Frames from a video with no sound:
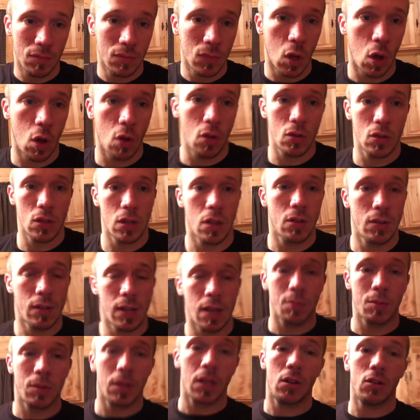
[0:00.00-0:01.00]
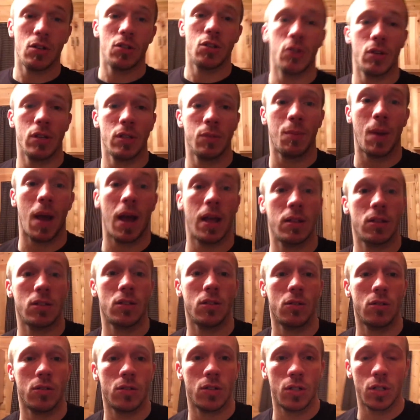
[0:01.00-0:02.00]
all those other types of energy drinks,
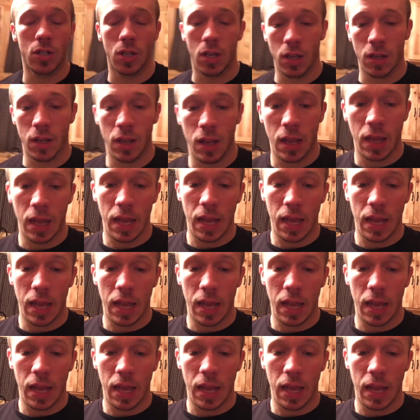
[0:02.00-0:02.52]
Monsters and shit.